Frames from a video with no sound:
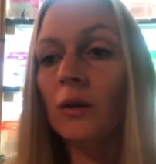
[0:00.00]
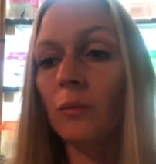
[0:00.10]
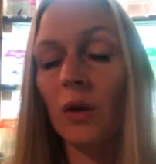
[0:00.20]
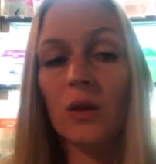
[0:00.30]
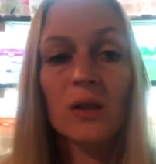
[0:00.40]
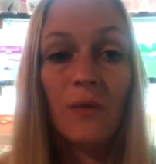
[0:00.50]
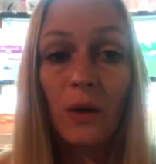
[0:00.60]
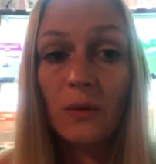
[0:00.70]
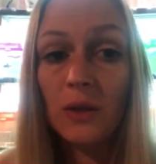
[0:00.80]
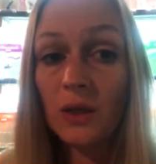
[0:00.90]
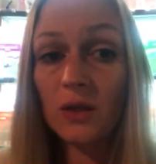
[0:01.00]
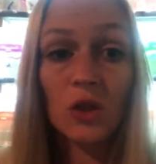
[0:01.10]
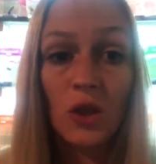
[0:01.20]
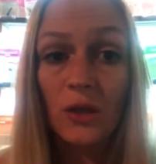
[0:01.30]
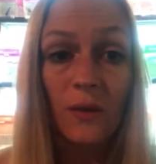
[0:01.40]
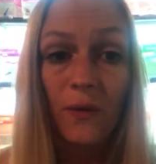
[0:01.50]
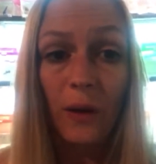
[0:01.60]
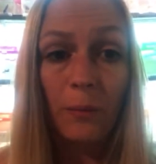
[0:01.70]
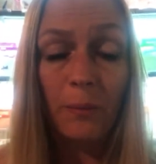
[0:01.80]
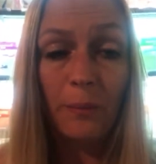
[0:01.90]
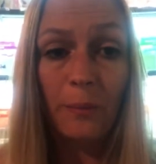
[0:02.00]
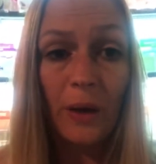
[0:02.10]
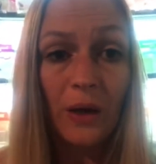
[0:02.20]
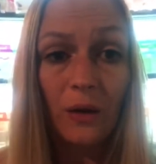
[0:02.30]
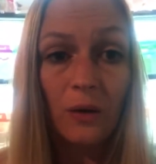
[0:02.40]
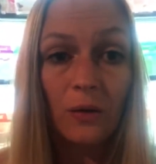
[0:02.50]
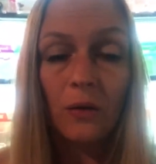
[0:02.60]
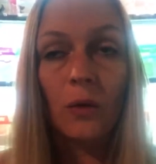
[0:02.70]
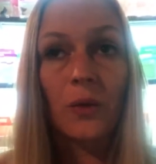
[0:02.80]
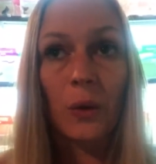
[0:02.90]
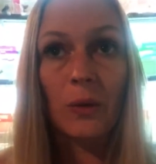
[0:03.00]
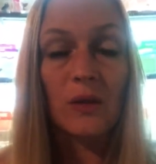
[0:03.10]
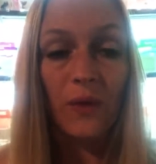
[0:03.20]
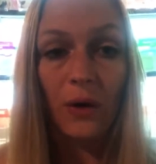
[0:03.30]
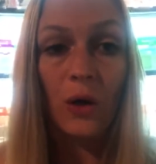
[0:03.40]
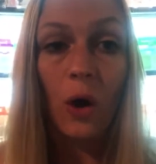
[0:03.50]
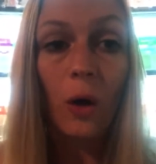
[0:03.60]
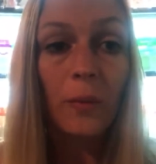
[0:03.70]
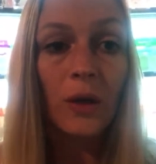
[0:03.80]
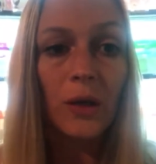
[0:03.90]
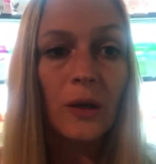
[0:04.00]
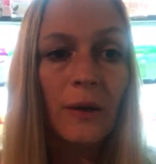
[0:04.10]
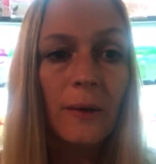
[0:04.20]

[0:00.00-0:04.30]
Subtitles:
because velvet doesn't just affect beta, although it's very common.